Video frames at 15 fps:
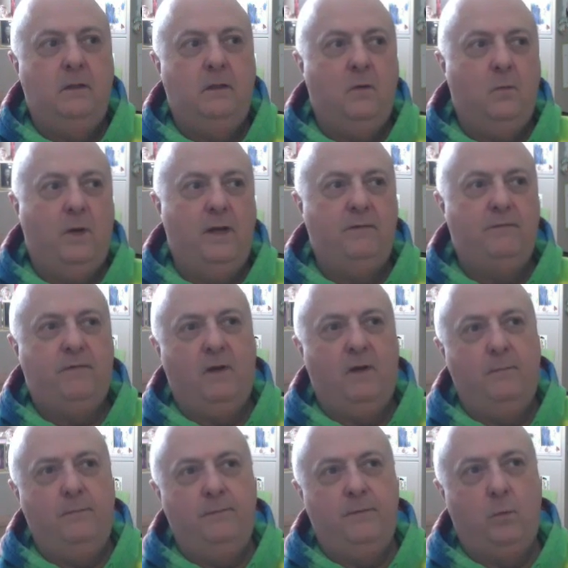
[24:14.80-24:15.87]
went
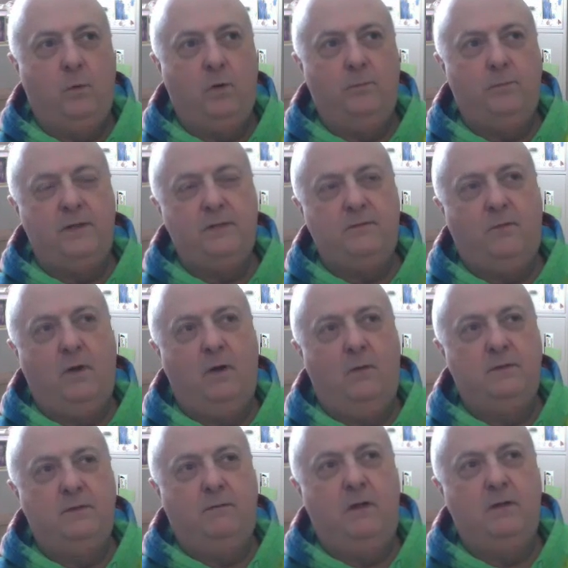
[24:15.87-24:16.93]
from, the world price of oil
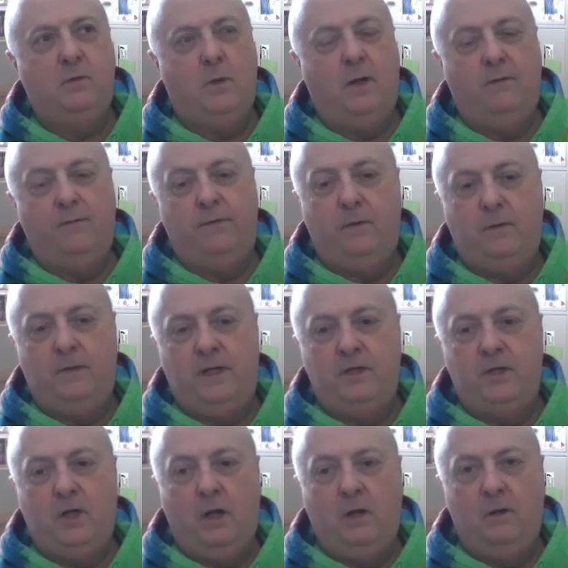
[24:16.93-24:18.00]
was around $12,
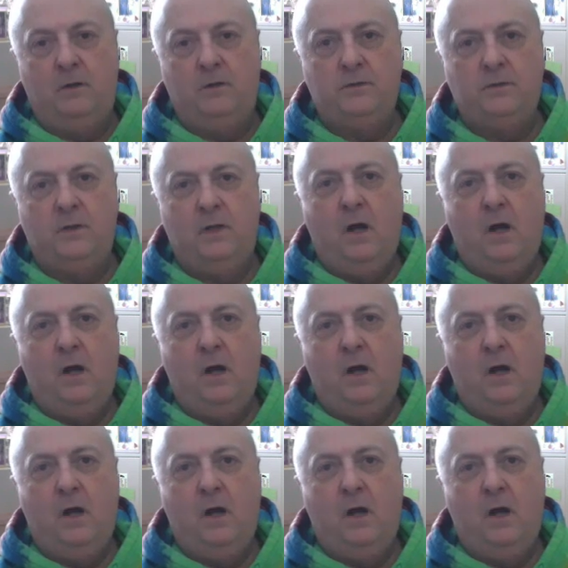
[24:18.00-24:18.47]
$13,